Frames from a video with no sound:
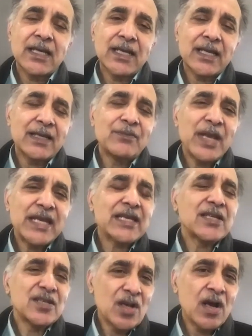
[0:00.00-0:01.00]
and make
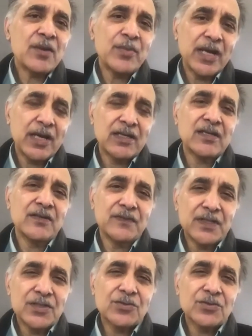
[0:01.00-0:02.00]
it not about
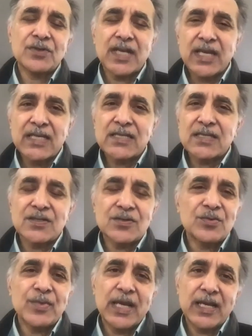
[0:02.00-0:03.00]
individual cases
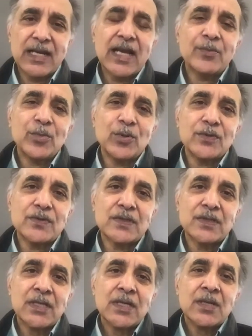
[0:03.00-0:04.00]
or bad apples,
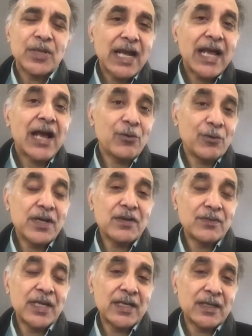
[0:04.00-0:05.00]
but how we can
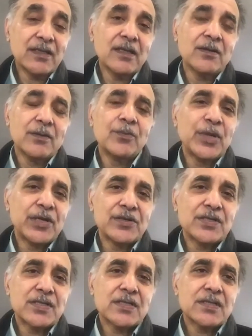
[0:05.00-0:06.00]
make a better
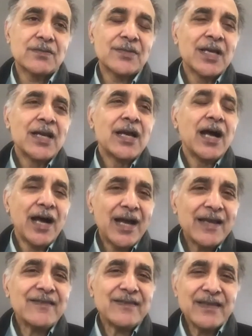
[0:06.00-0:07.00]
system. I
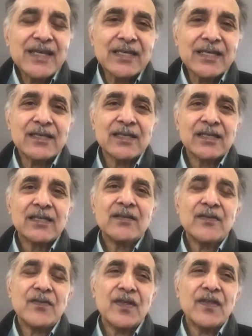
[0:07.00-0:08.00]
think
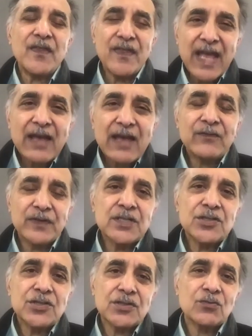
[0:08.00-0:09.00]
that
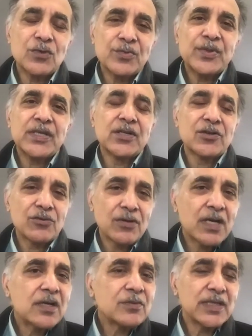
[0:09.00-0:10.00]
vision would be
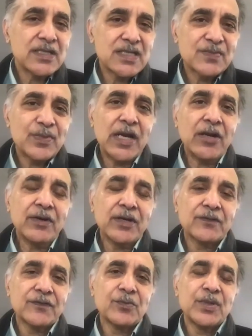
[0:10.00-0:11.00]
incredibly inspiring
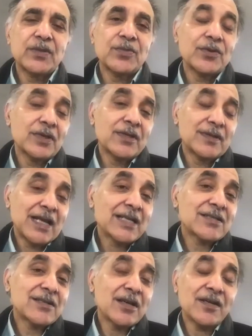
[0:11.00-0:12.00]
for people, and that's
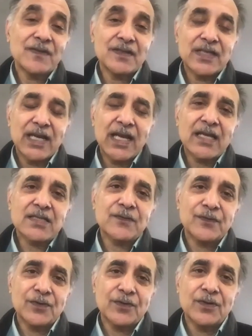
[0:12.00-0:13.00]
kind of the task
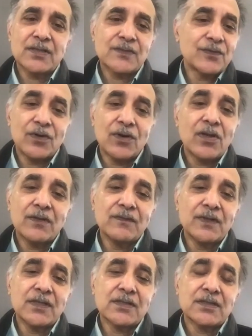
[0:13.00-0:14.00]
for us, for all of
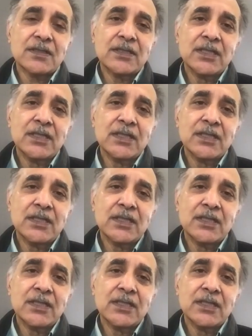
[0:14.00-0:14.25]
us.